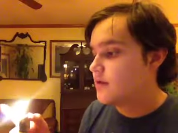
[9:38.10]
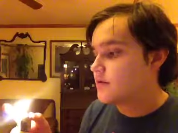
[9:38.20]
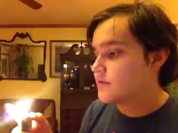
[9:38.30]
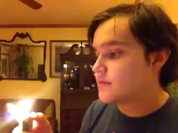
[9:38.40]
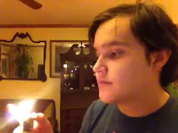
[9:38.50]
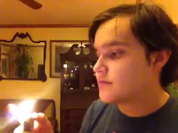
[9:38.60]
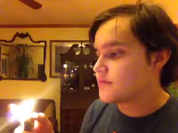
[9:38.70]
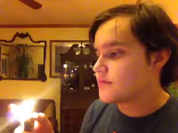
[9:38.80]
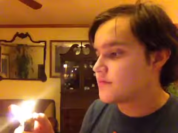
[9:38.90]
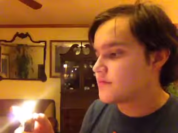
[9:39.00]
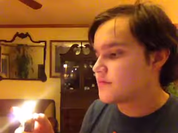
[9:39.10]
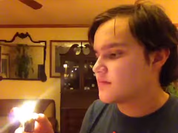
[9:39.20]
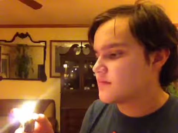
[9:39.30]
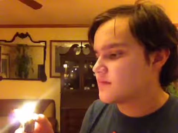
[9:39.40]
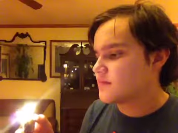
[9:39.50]

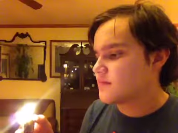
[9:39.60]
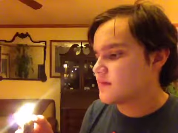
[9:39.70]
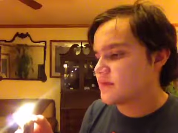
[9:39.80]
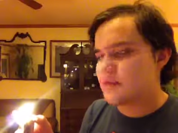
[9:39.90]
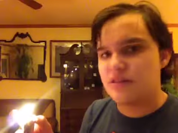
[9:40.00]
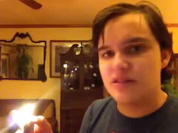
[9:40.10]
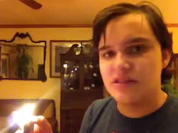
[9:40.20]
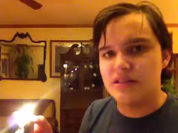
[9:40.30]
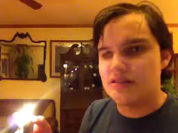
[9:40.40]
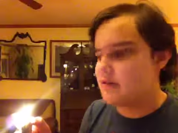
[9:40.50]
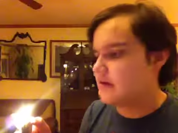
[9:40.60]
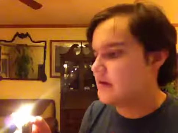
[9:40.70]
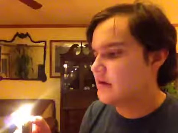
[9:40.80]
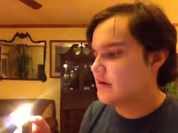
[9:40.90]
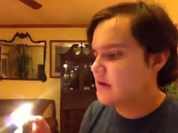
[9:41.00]

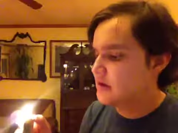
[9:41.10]
Nobody speaks.